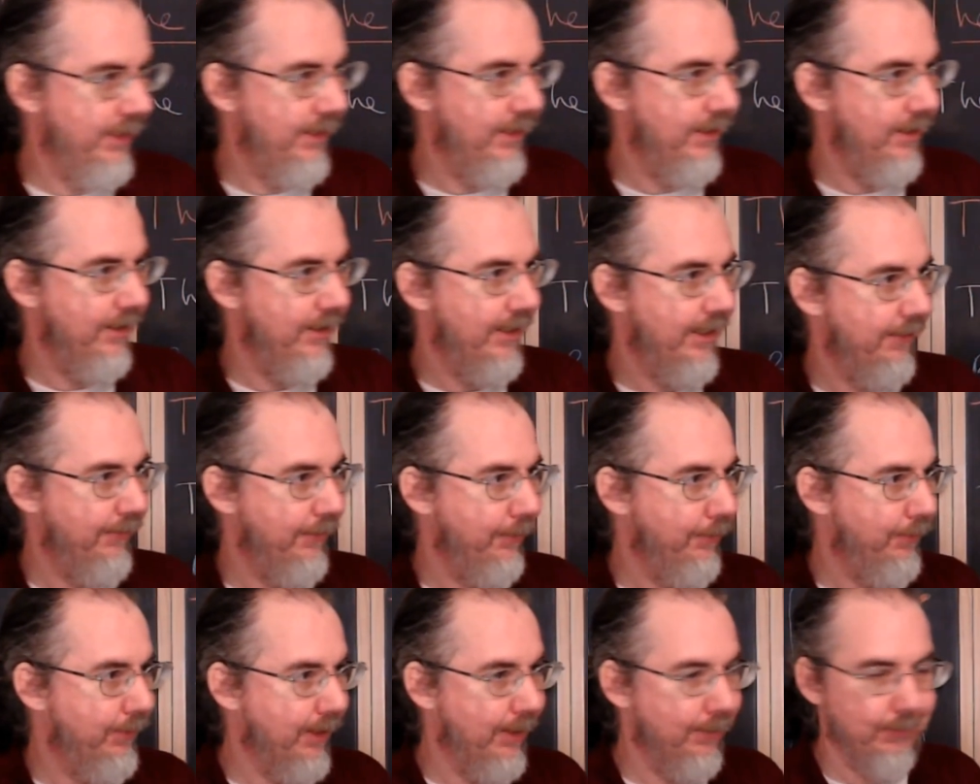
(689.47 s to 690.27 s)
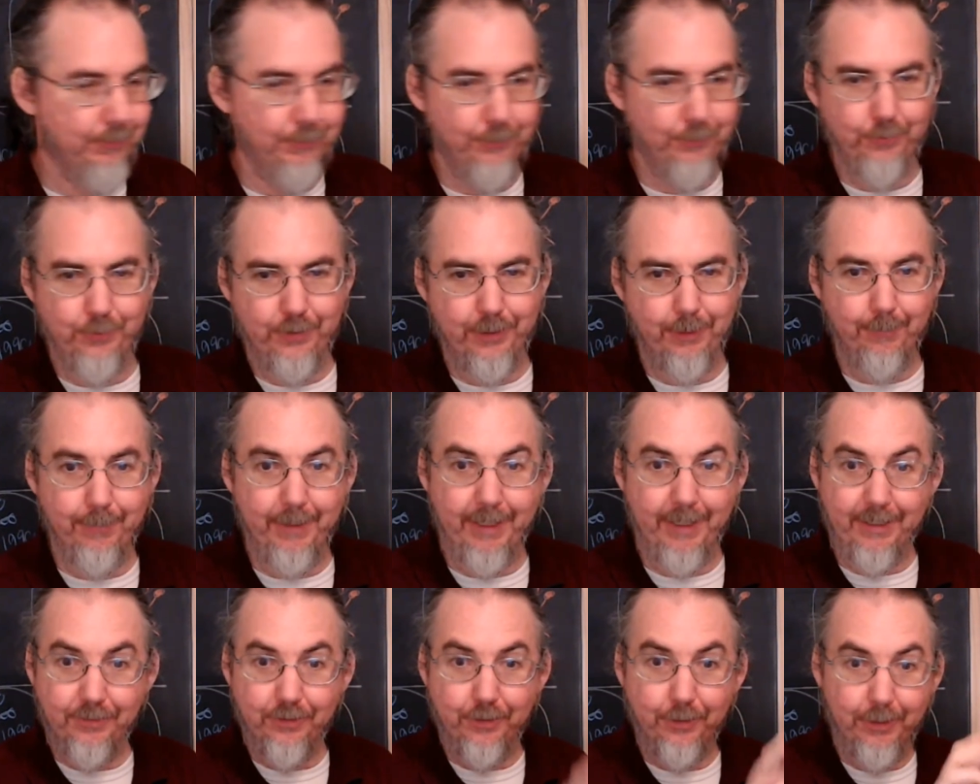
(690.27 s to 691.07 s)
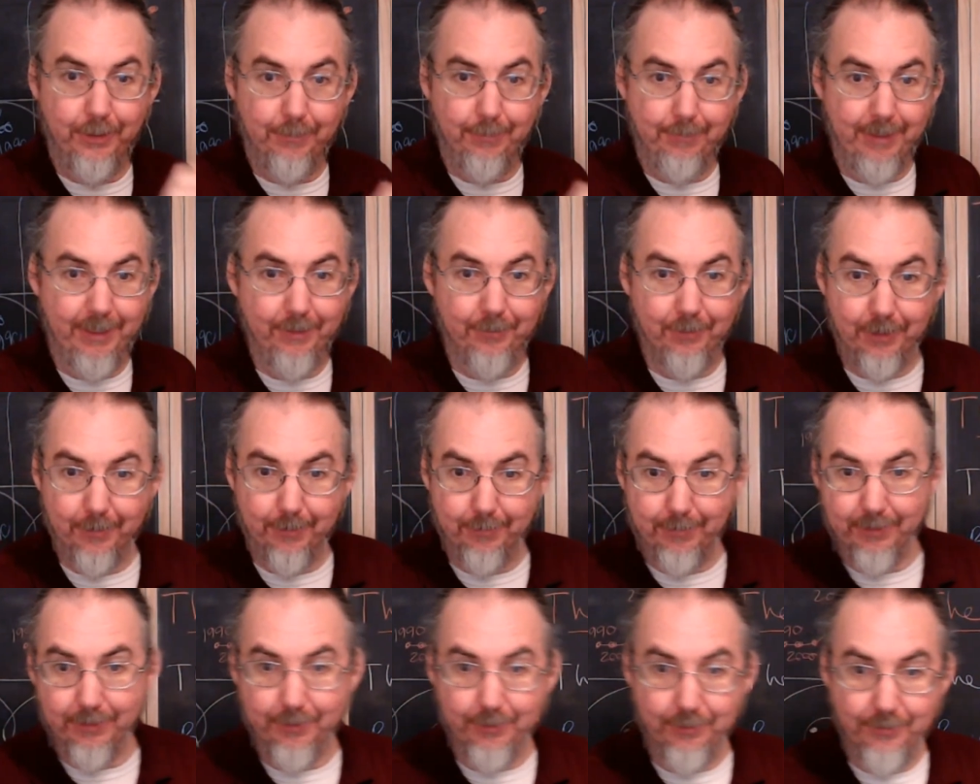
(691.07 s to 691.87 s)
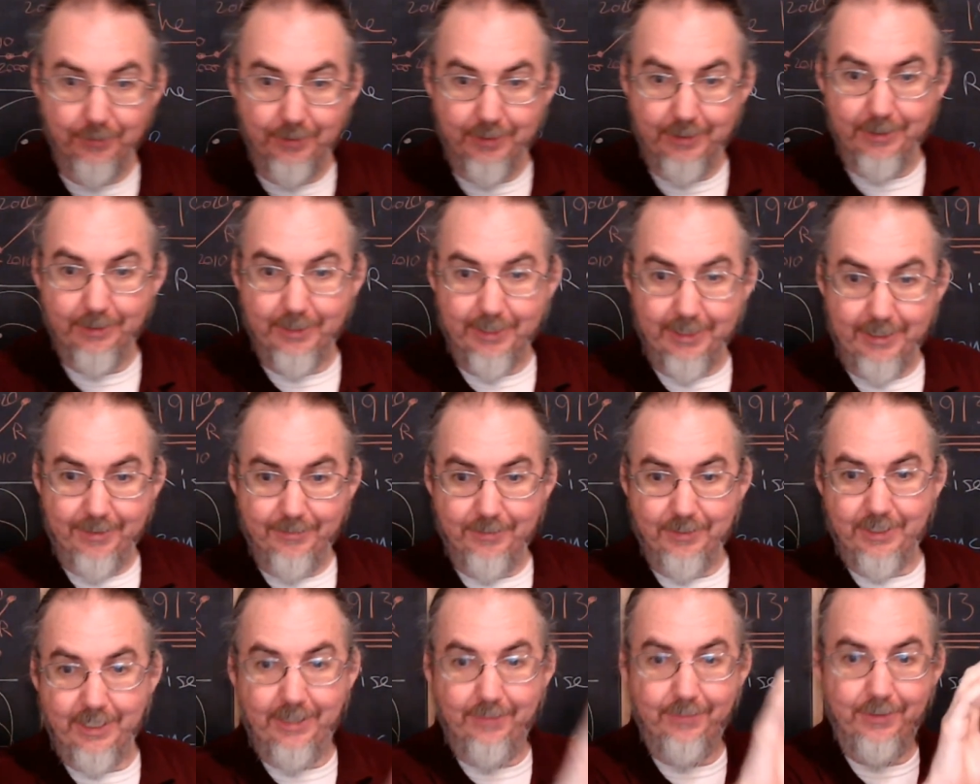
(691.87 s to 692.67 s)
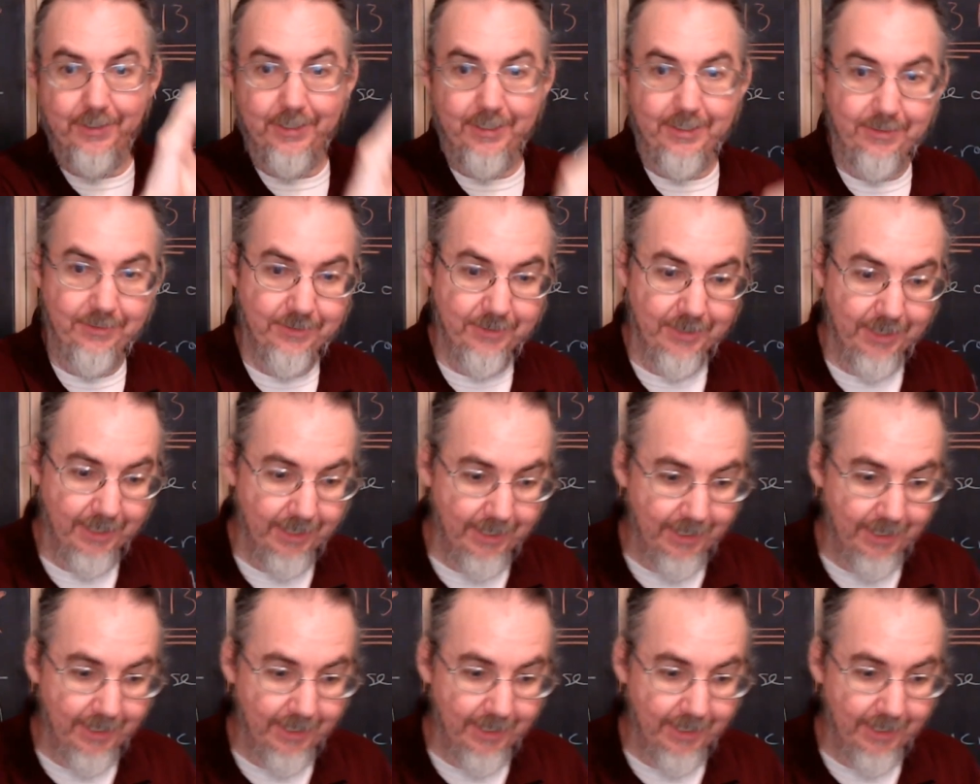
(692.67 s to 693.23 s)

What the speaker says: having problems with their banks going bankrupt and losing their life savings.